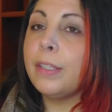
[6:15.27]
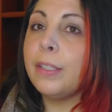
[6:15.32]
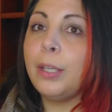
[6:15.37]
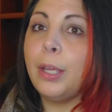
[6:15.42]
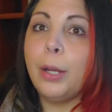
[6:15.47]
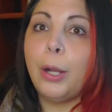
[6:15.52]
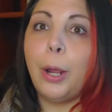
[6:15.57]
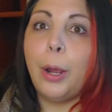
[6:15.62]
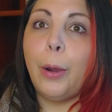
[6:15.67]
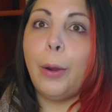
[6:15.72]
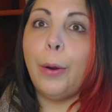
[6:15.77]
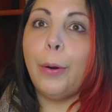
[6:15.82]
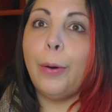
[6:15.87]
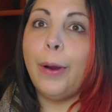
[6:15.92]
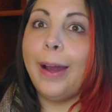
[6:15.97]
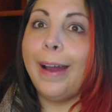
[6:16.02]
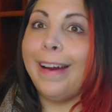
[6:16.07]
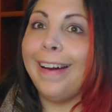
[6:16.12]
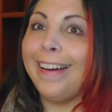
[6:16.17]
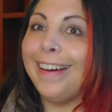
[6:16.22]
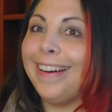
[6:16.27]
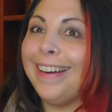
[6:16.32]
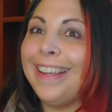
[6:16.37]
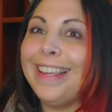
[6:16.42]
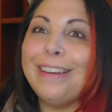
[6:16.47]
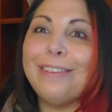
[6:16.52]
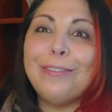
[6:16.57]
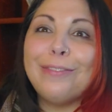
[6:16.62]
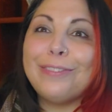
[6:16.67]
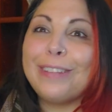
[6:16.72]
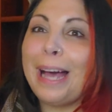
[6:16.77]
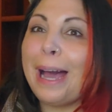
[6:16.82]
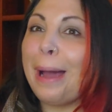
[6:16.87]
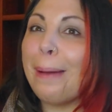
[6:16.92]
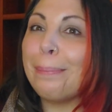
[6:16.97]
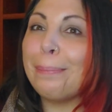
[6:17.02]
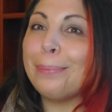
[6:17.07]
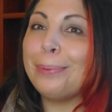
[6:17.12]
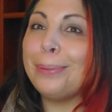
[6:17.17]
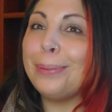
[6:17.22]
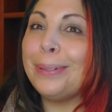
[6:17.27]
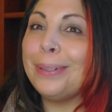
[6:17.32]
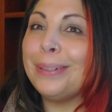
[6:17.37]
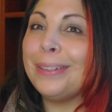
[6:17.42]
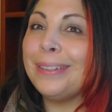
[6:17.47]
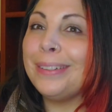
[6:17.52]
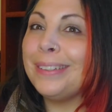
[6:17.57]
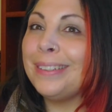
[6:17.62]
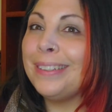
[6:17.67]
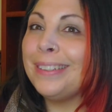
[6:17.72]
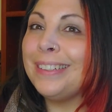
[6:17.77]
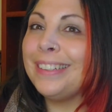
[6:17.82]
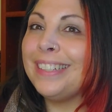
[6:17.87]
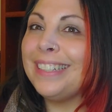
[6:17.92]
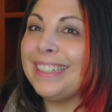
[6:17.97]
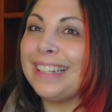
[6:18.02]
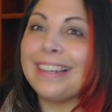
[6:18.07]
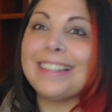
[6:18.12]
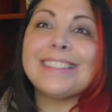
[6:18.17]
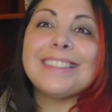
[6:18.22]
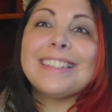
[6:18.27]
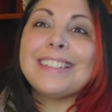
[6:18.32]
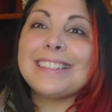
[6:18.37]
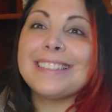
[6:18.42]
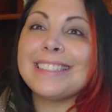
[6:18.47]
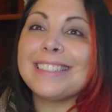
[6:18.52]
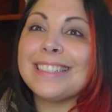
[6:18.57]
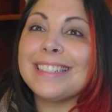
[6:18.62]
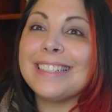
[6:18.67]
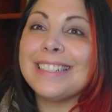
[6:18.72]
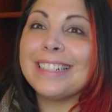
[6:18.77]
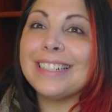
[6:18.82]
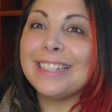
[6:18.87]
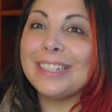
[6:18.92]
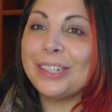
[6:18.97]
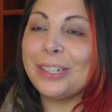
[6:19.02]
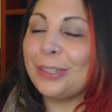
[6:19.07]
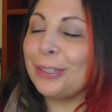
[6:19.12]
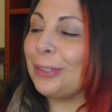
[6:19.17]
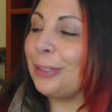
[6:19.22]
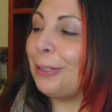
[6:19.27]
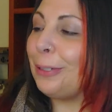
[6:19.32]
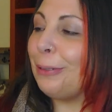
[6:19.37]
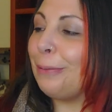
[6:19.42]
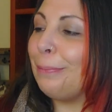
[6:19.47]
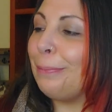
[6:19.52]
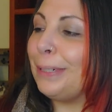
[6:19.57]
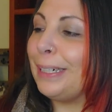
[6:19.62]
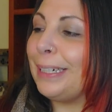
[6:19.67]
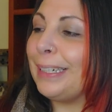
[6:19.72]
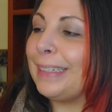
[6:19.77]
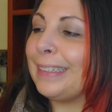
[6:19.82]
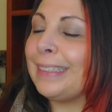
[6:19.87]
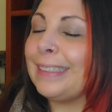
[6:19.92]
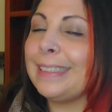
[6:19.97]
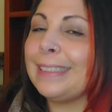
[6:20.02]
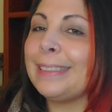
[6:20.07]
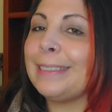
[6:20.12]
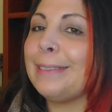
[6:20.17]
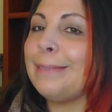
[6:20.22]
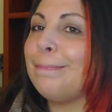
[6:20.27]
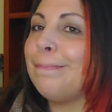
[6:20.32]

you know, heel flap gusset girl, but